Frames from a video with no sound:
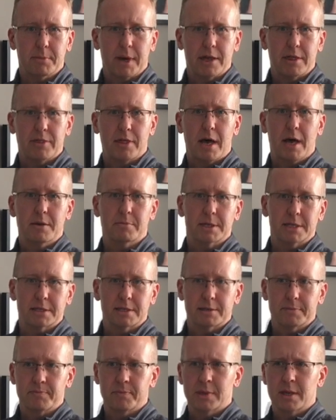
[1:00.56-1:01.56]
my
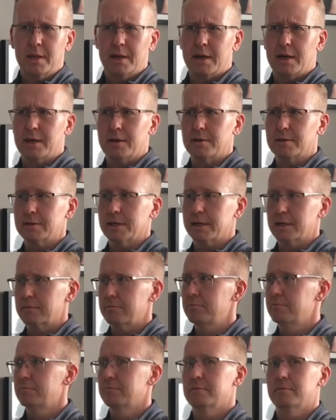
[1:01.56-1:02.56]
thymus. And I was like,
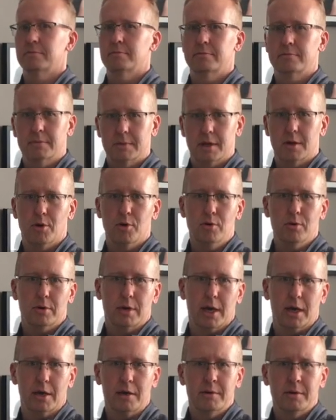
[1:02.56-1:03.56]
oh,
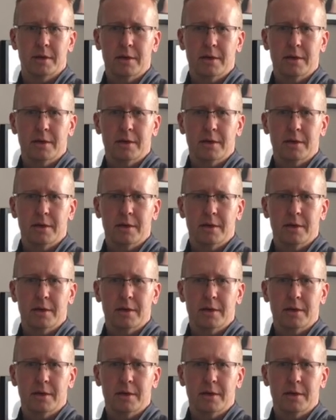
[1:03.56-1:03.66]
okay.